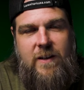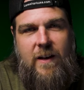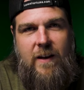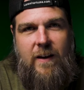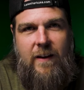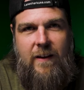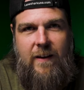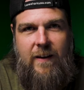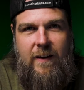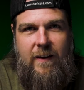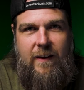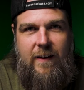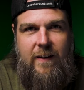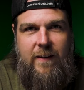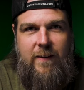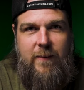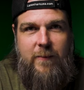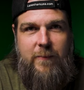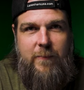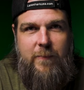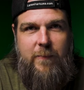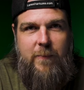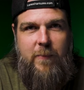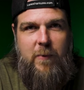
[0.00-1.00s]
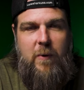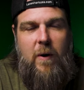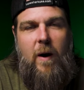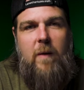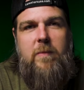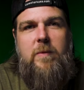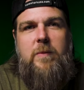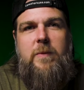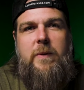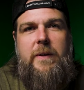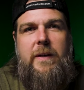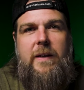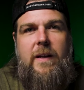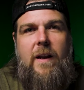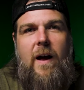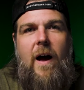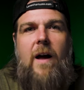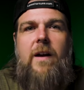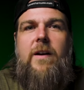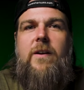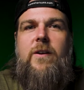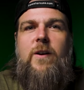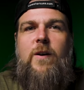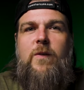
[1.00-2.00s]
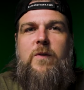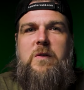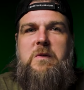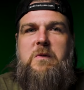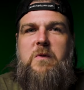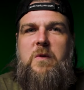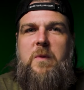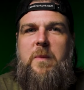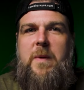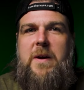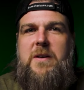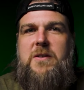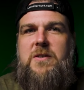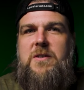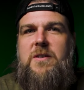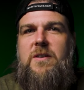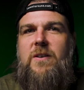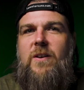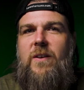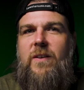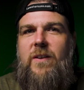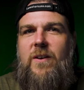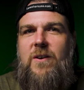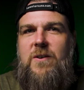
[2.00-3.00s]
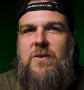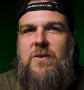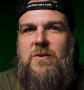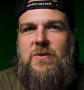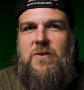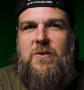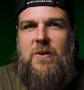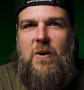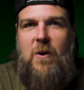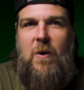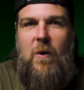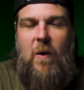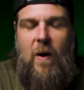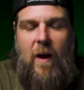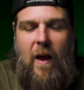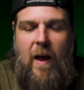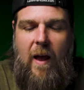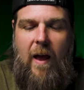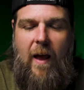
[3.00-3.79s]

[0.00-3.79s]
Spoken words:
and probably not enough information on those, so